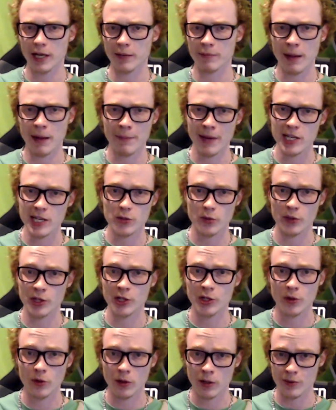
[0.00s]
Like my Mace
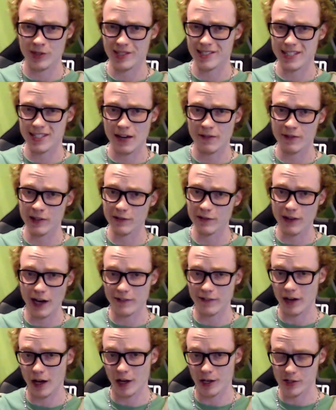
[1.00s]
Windu one was
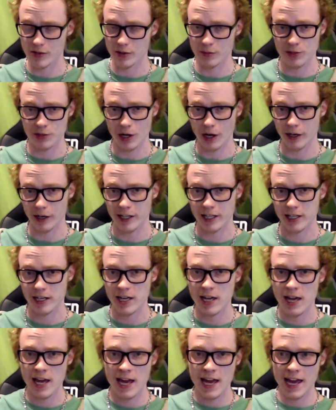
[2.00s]
$75 from
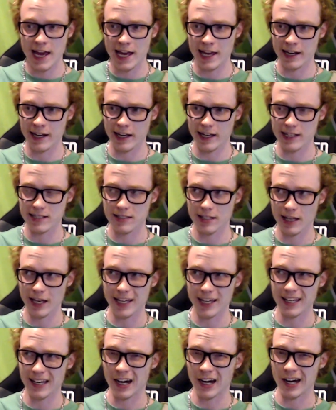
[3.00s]
Target, and it's
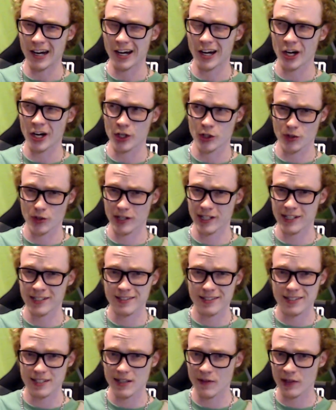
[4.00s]
like
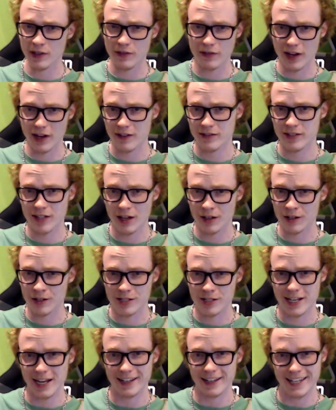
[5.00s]

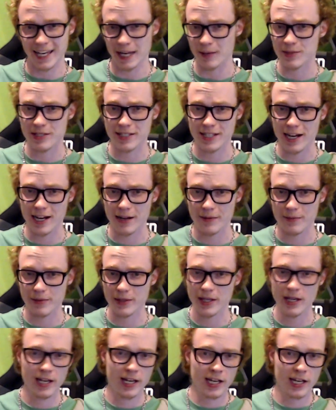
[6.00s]
$175 at GameStop.